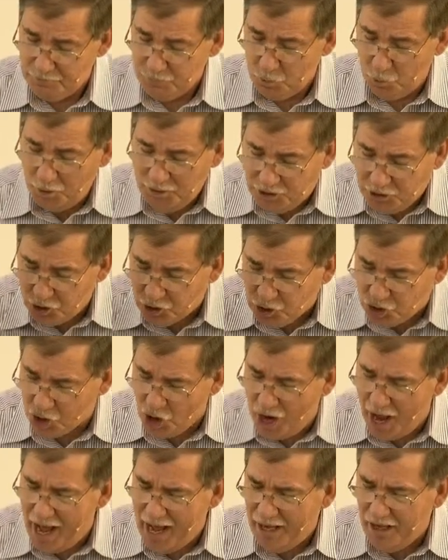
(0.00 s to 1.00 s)
With the
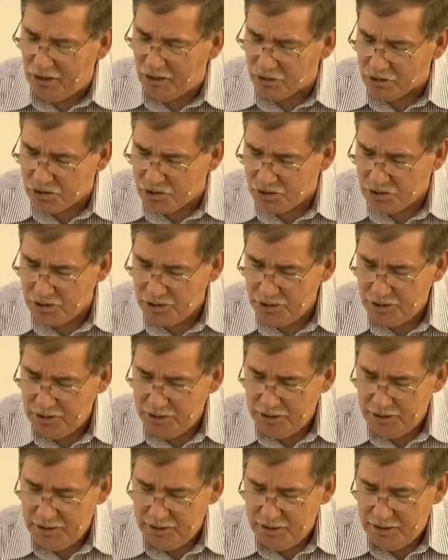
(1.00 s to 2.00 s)
trials
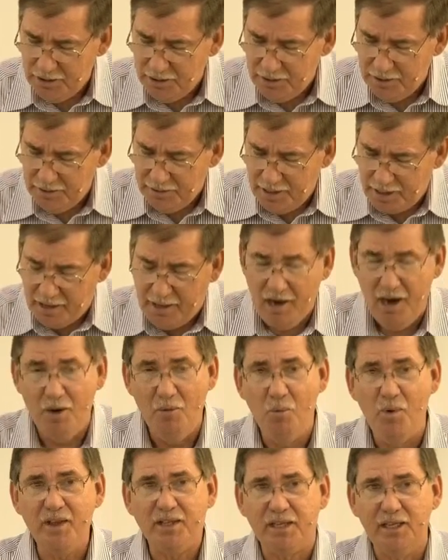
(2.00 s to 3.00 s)
that
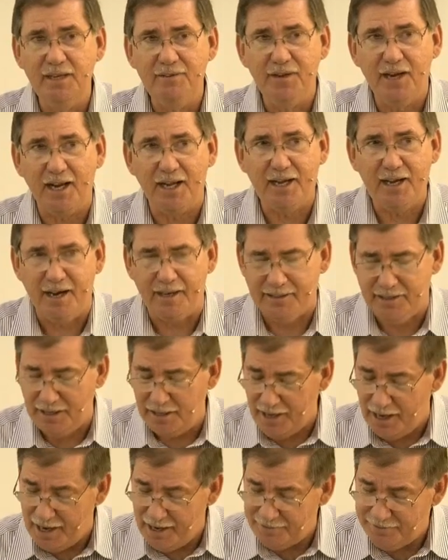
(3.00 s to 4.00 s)
come with living a godly
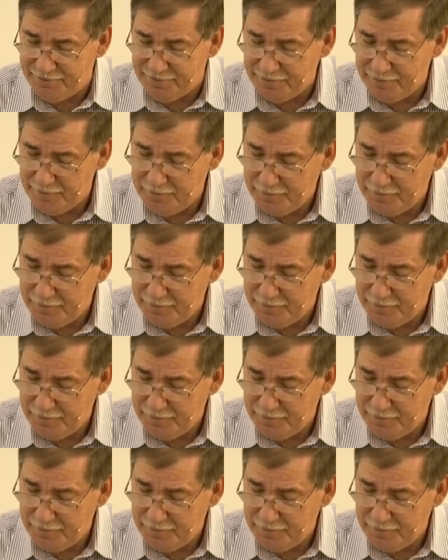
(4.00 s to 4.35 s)
life,